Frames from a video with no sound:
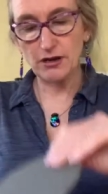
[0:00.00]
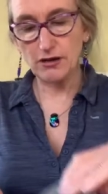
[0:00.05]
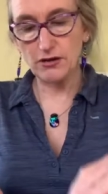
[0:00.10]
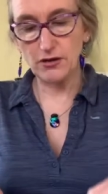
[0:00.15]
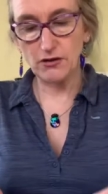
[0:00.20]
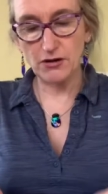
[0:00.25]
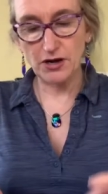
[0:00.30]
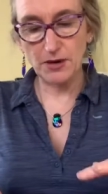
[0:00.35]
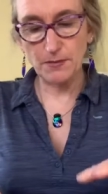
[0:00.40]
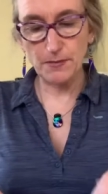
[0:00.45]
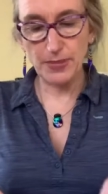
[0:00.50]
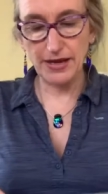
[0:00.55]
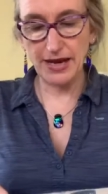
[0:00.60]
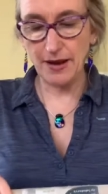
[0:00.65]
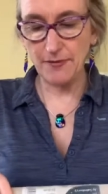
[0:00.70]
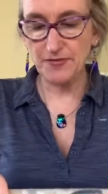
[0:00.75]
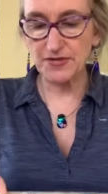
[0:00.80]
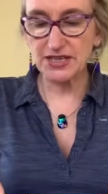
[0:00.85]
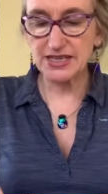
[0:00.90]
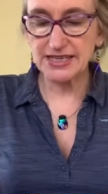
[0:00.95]
you're going to pick
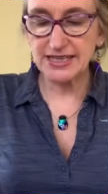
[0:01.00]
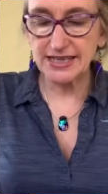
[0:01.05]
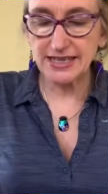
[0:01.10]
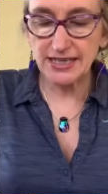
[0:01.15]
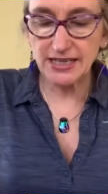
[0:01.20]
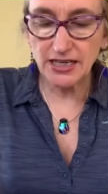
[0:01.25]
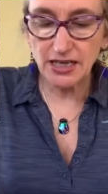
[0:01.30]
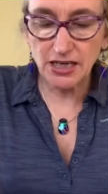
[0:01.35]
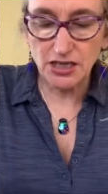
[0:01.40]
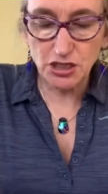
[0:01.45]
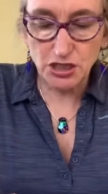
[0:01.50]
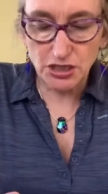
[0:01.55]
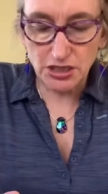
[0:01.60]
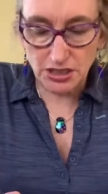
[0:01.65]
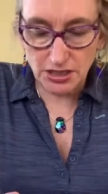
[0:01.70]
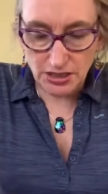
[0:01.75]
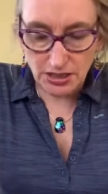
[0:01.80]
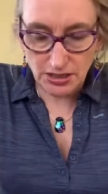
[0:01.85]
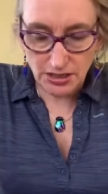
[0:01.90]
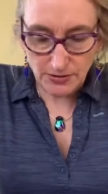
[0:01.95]
up this
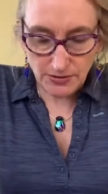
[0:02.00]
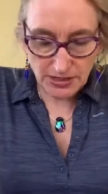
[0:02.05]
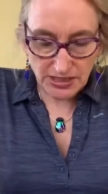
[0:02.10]
delicious